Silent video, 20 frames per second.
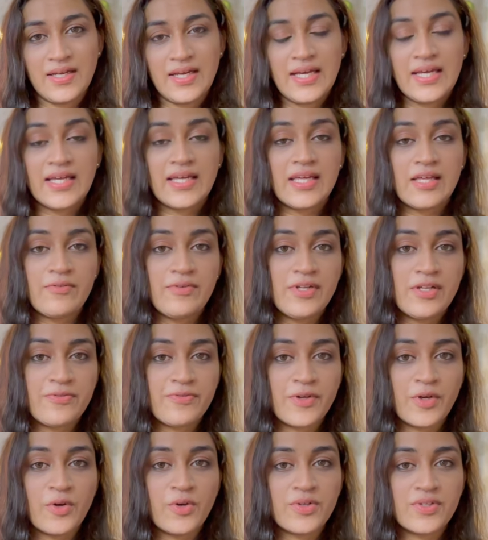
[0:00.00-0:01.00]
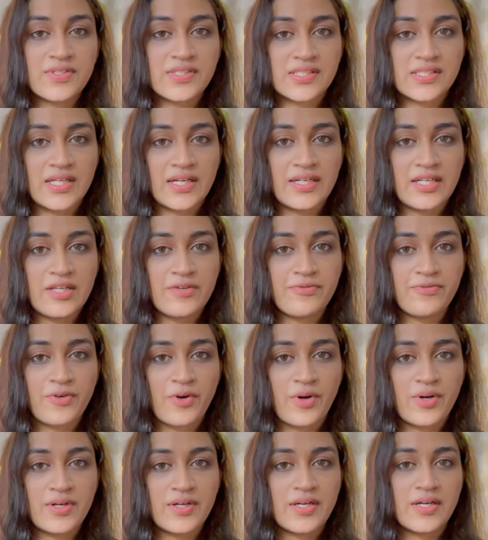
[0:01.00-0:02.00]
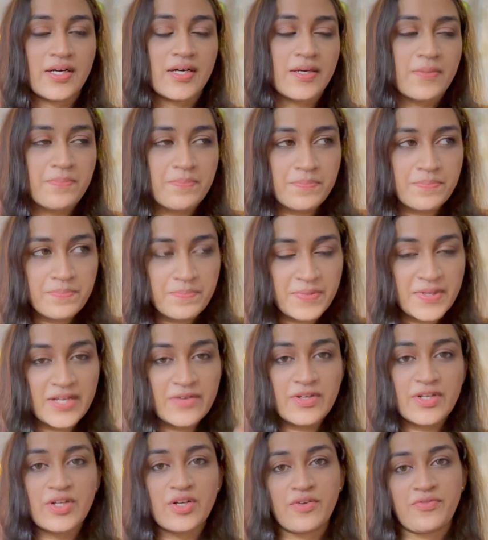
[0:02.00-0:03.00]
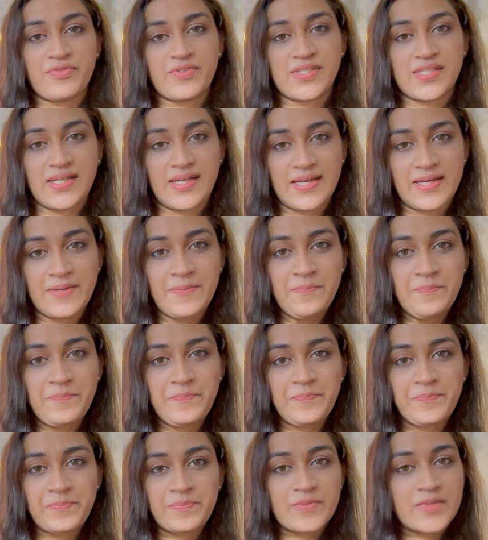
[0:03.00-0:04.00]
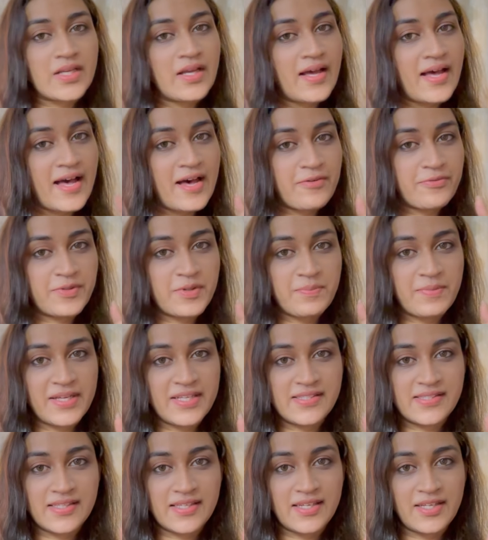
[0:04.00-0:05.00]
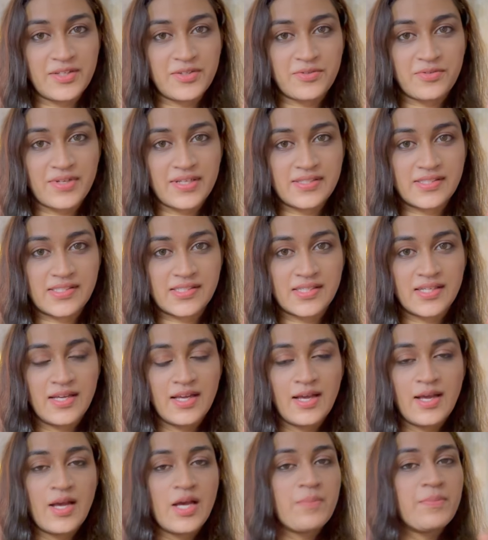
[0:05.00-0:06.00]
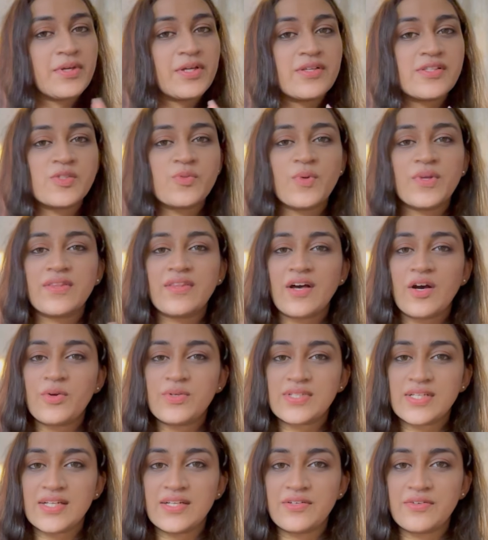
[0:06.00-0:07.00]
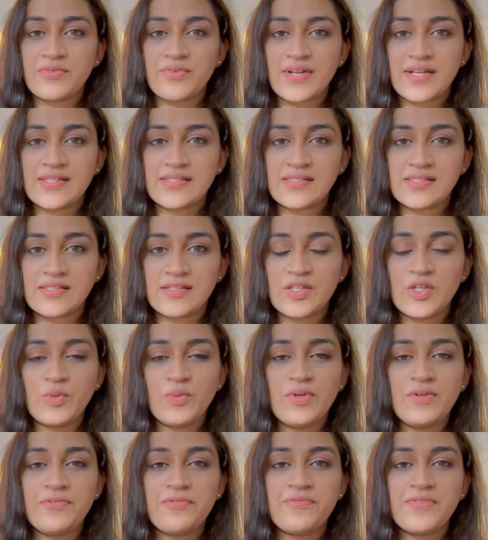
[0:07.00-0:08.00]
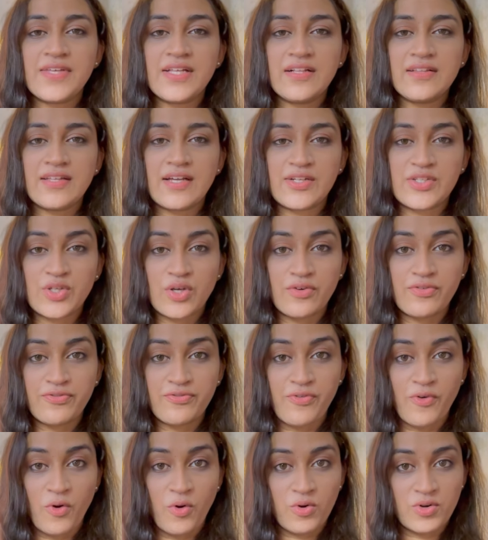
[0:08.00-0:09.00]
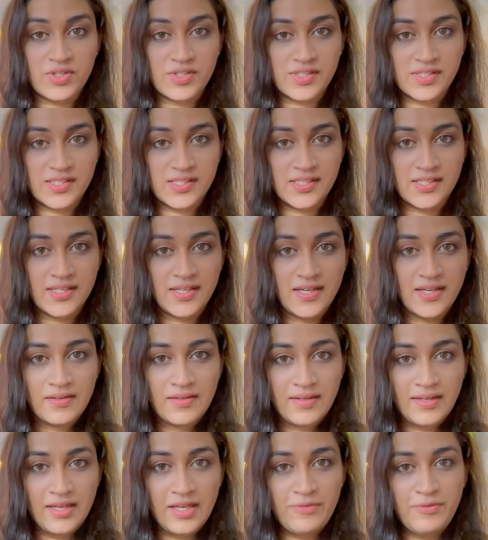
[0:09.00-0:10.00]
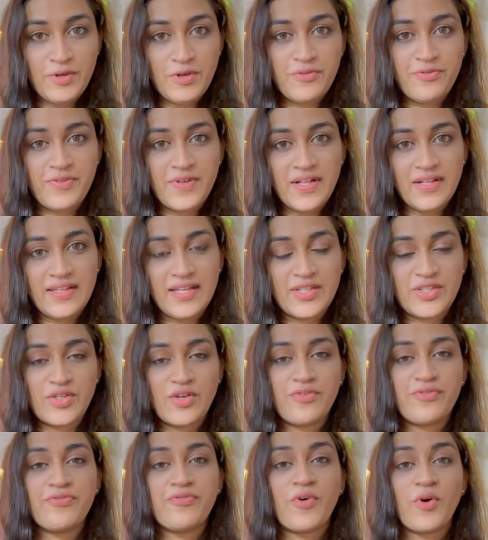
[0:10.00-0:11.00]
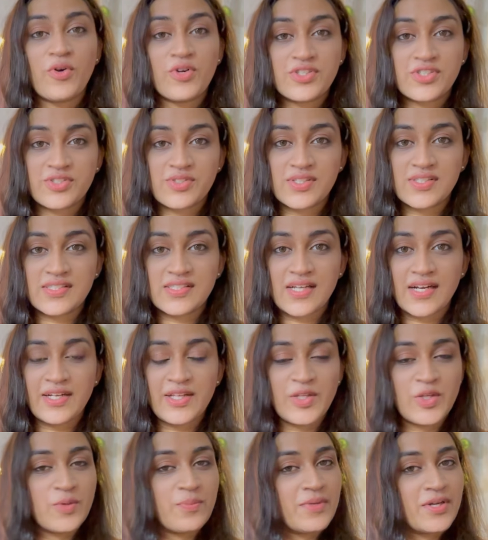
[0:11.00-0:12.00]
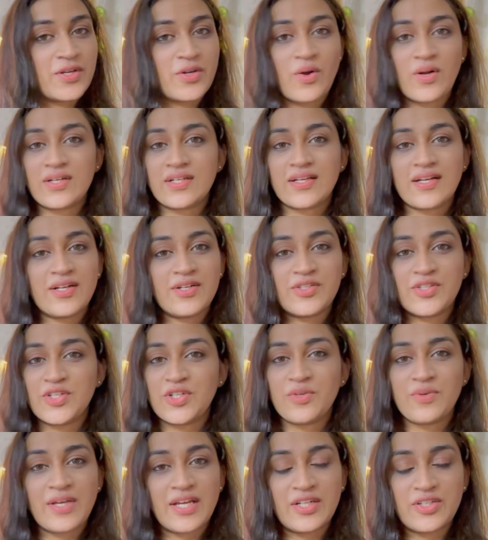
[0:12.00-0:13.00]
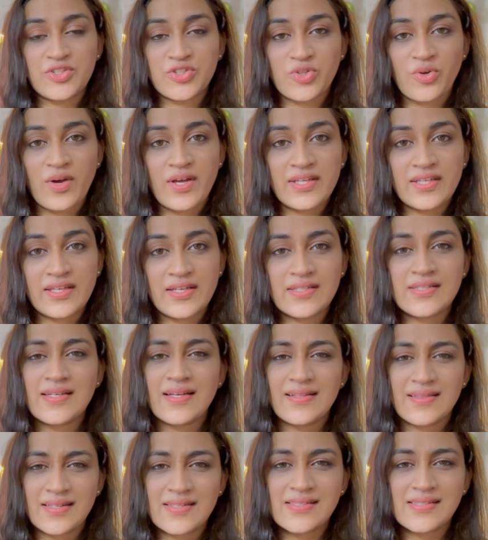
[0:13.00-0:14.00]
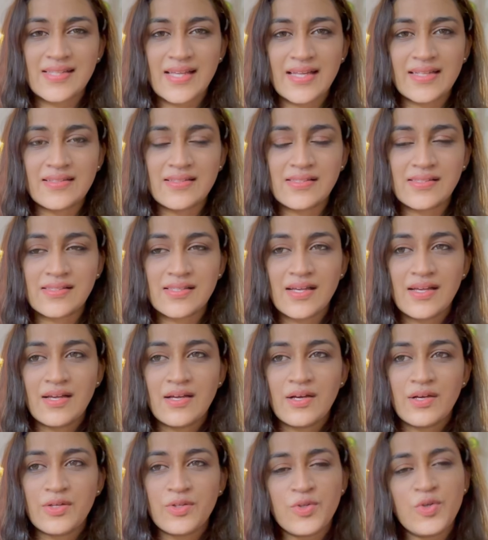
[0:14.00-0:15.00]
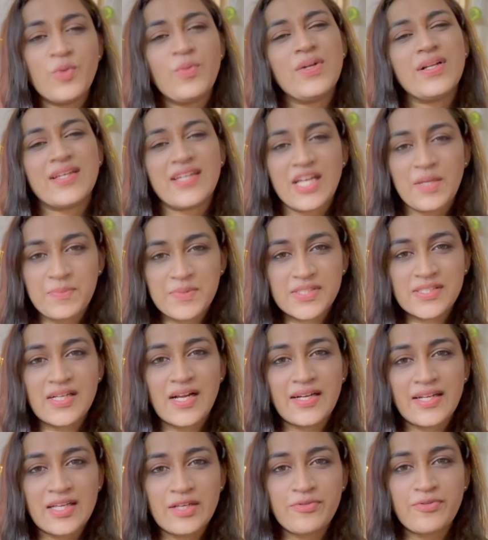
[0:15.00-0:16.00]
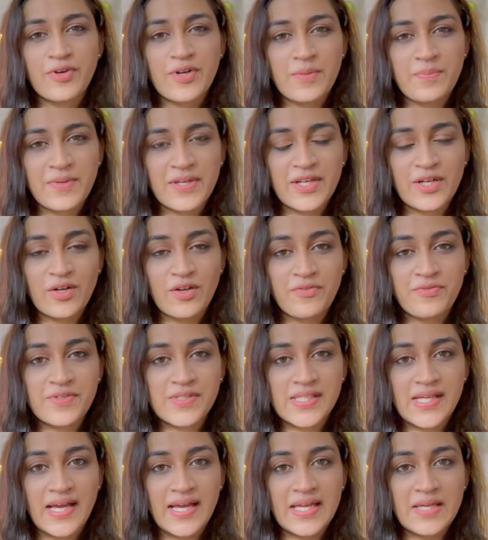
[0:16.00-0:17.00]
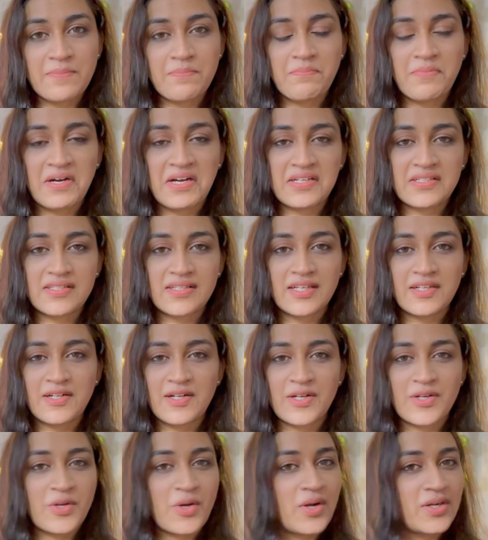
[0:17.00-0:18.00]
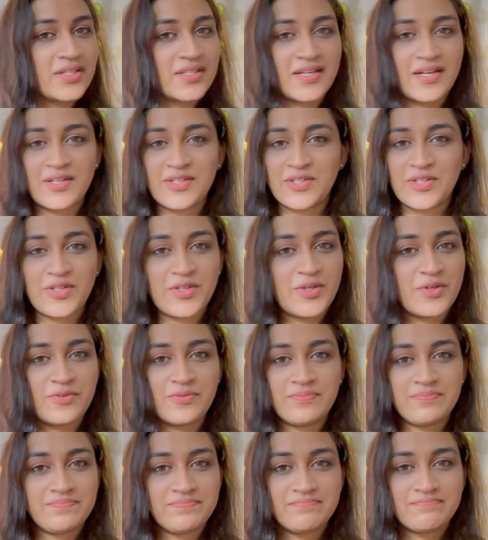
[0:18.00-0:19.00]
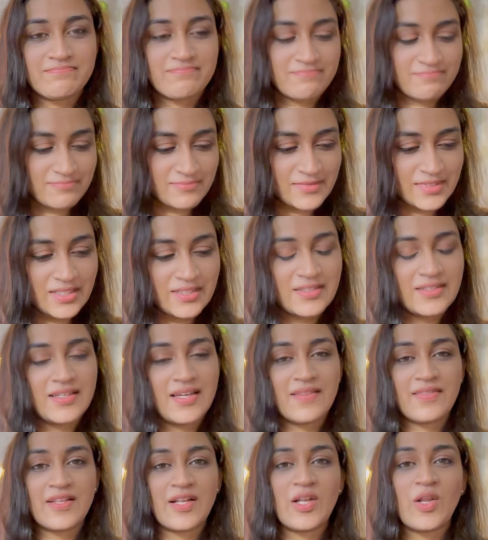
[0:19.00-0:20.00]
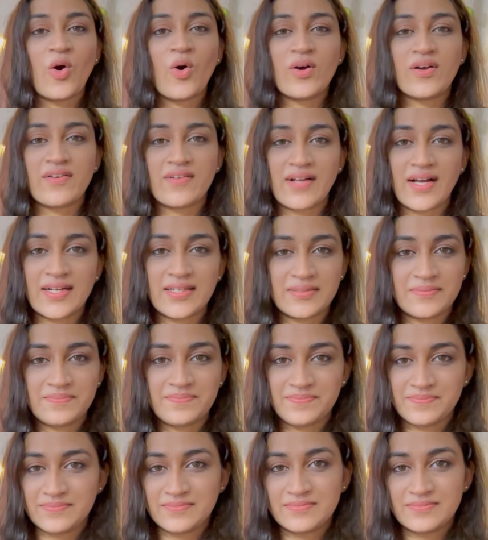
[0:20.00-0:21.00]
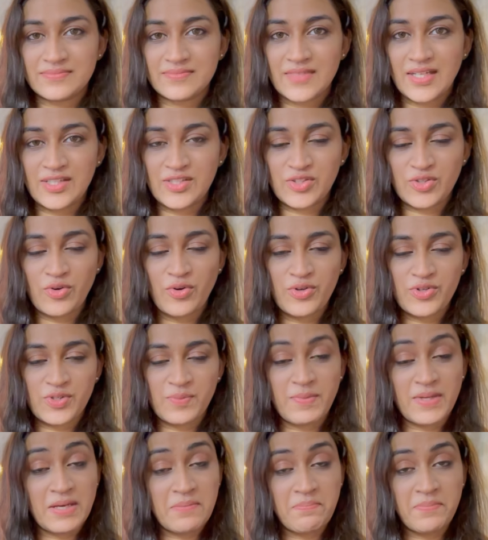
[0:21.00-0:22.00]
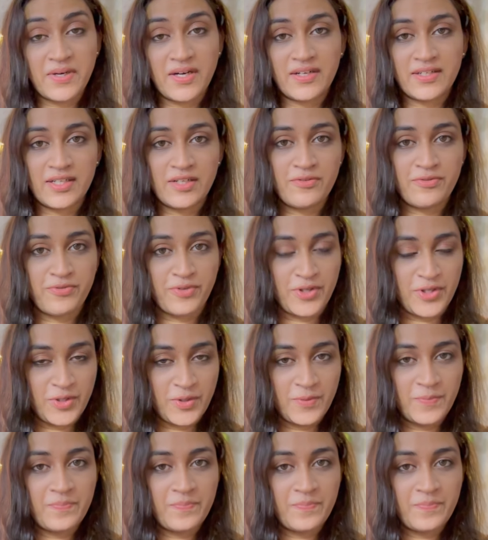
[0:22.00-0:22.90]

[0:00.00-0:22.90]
Even if you're going to study for a period of time, have the basic interest. Because without interest, you will feel that you're forced. If you feel that you're forced to study, you may not continue enjoying it, in the sense you will keep studying for a period of time, but it will not continue in the long run. It's going to be a burden for you.